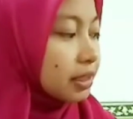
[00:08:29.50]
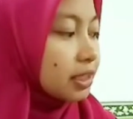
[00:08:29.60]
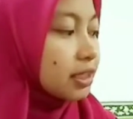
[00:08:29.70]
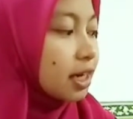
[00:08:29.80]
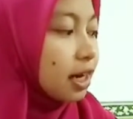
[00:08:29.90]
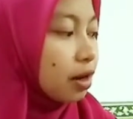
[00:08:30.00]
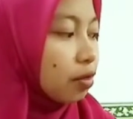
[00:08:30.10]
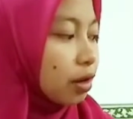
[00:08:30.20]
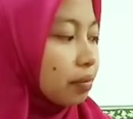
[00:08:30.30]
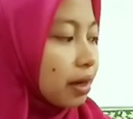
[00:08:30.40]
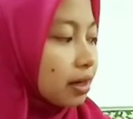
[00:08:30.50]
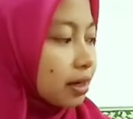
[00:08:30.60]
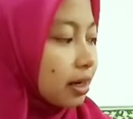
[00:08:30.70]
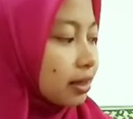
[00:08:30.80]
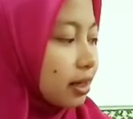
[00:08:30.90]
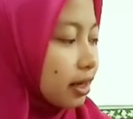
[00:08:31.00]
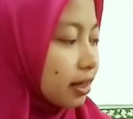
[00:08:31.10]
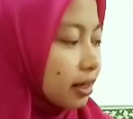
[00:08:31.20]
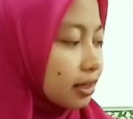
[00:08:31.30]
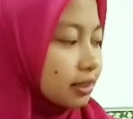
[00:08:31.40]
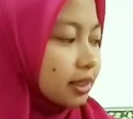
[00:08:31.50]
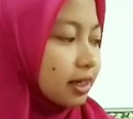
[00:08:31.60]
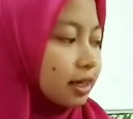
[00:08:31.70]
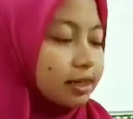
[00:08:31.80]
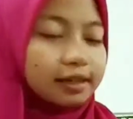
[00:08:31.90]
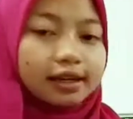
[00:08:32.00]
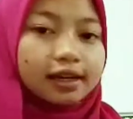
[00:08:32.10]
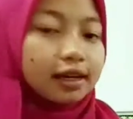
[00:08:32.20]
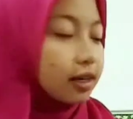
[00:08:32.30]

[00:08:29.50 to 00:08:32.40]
Penjejak Awam Arahan Teknik Jalan